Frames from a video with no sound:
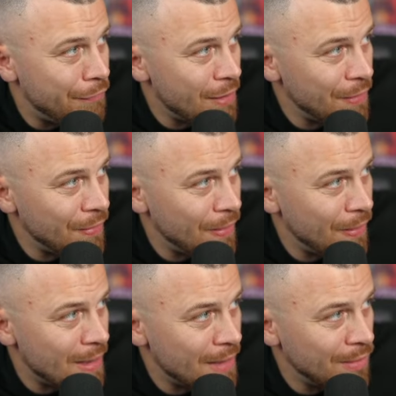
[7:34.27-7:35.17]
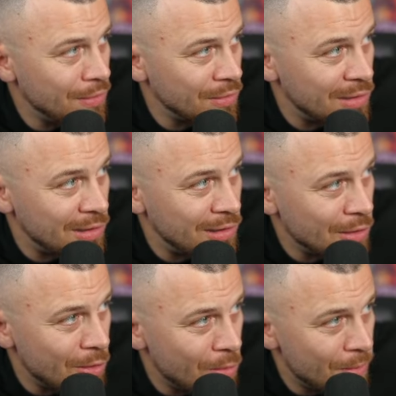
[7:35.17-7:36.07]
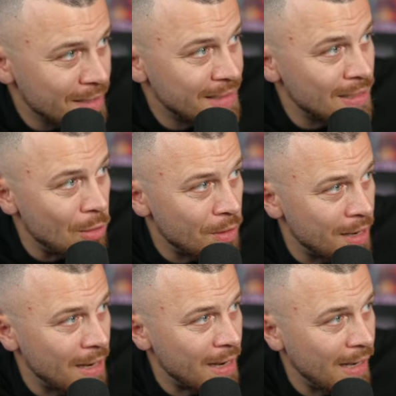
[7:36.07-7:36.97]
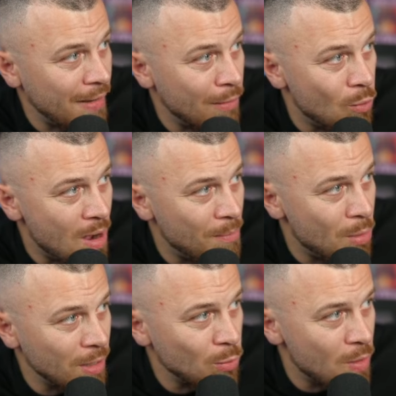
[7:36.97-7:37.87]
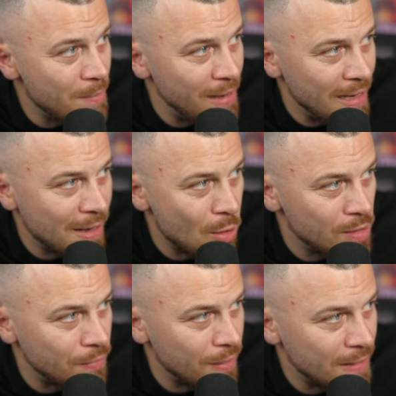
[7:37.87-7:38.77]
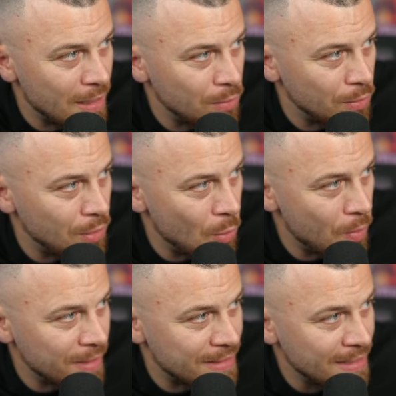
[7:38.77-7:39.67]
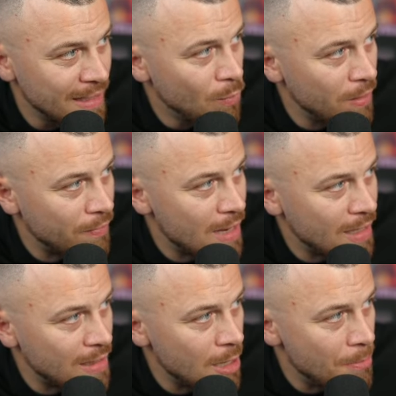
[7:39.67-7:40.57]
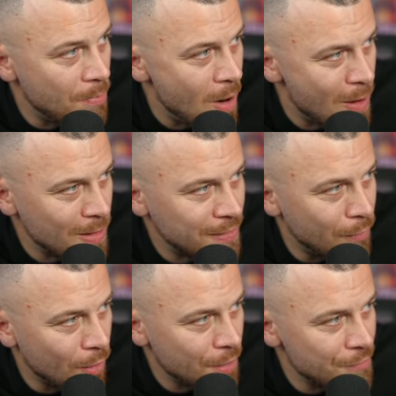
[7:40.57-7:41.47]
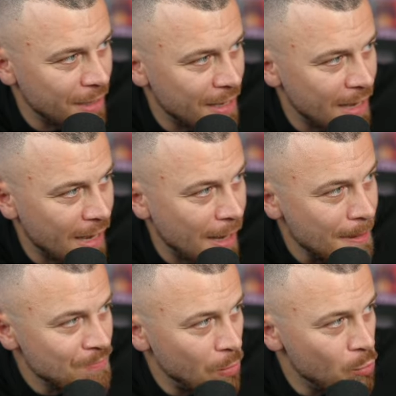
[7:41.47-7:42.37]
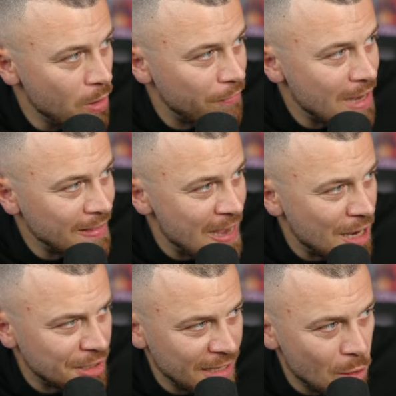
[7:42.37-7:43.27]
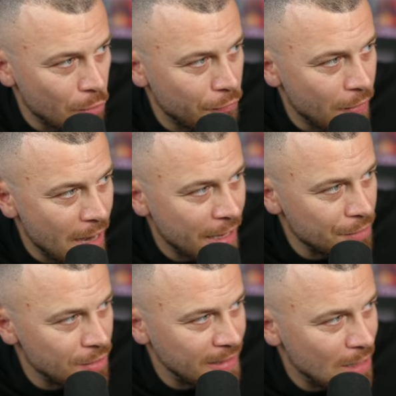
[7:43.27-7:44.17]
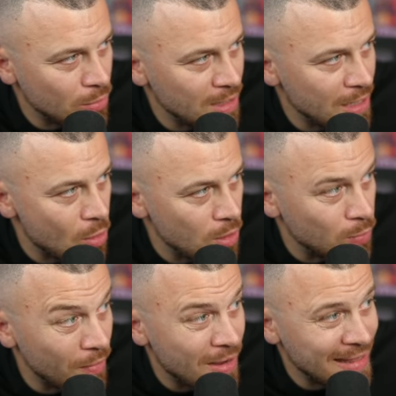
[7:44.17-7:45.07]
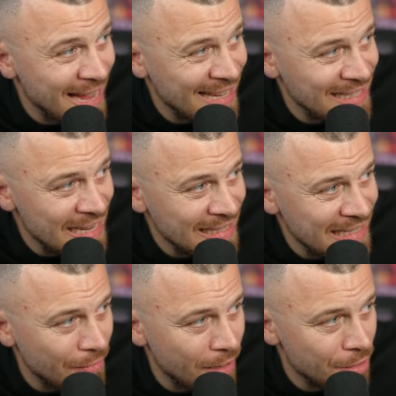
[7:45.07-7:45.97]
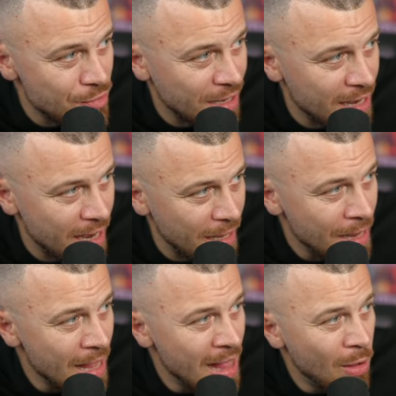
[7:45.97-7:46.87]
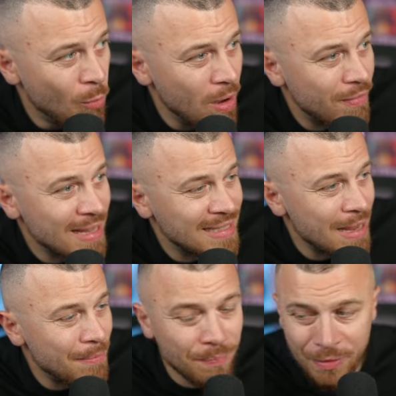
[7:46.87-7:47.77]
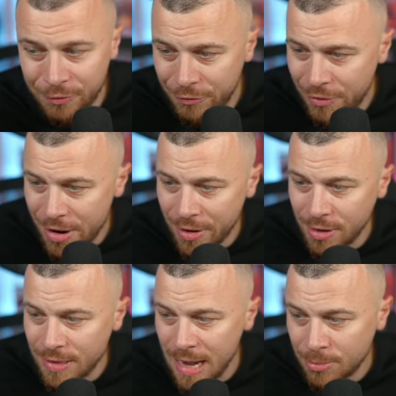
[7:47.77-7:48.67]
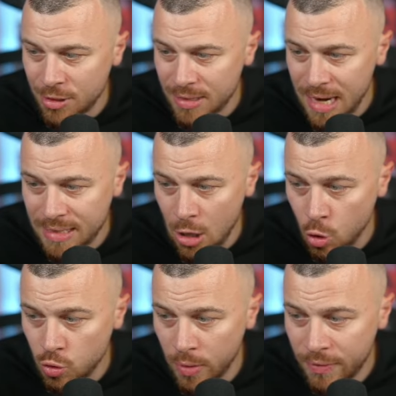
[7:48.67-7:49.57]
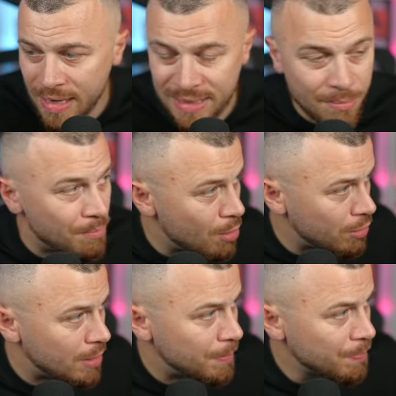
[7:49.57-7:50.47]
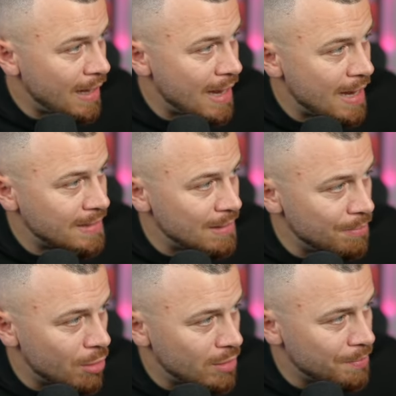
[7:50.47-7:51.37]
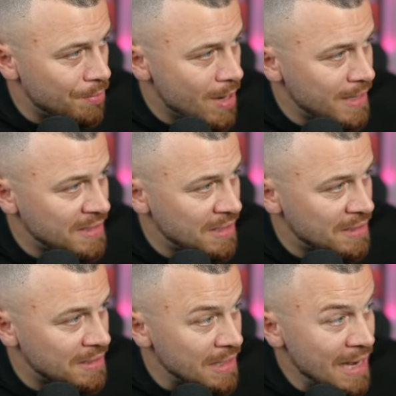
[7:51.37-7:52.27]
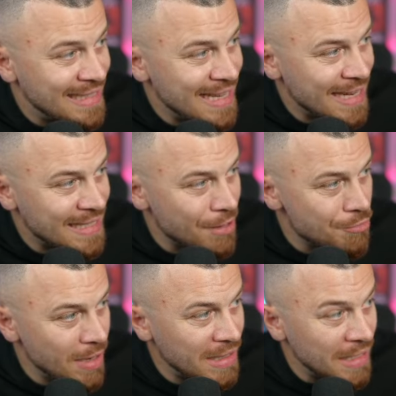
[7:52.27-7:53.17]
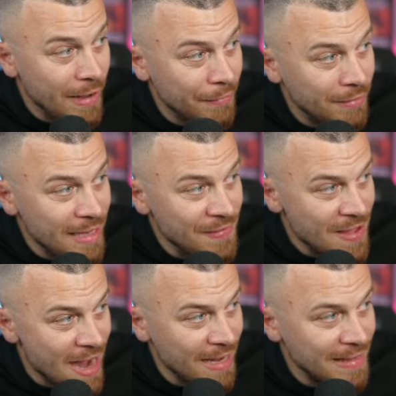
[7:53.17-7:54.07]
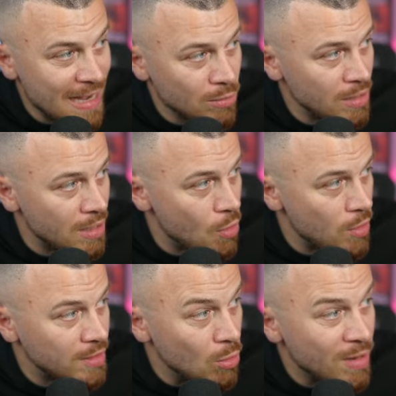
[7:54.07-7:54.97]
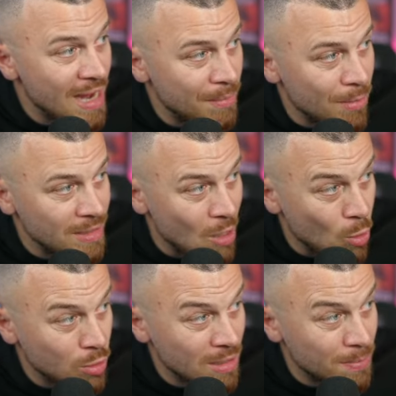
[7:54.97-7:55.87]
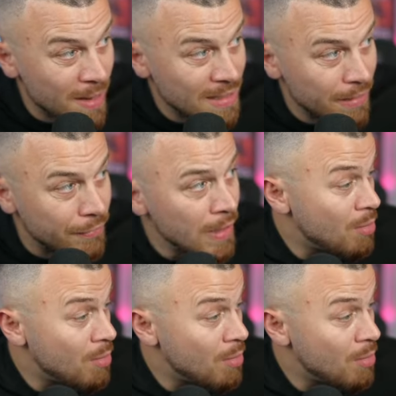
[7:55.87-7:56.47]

Fernando Torres. Okay, 1.1 million coins, Fernando Torres. We've got Barnes, 400k. We've got Ashley Cole, 500,000 coins. We've got Essien, 700k. We've got some very good options, guys. Also, we've got Zambrotta. And Zambrotta prices, 659,000 coins. So, Campbell is also expensive.